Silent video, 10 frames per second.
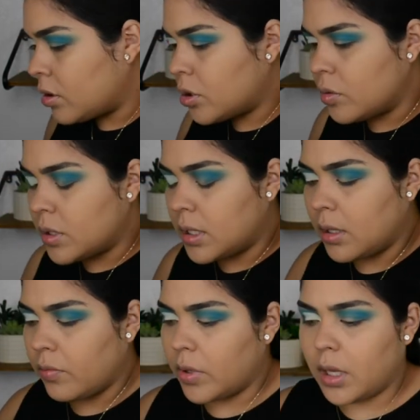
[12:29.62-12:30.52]
to
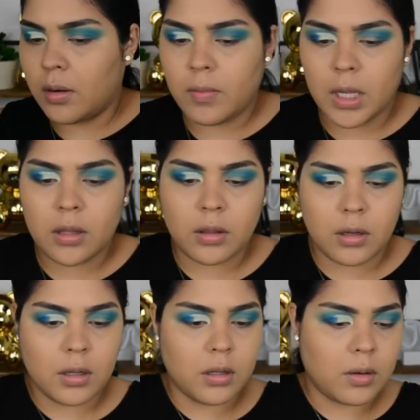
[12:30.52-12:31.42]
see if we can make the
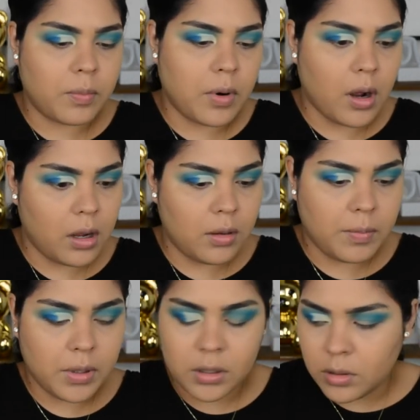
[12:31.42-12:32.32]
color pop
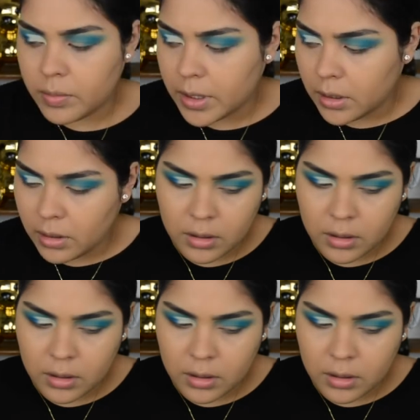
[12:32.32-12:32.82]
a little bit.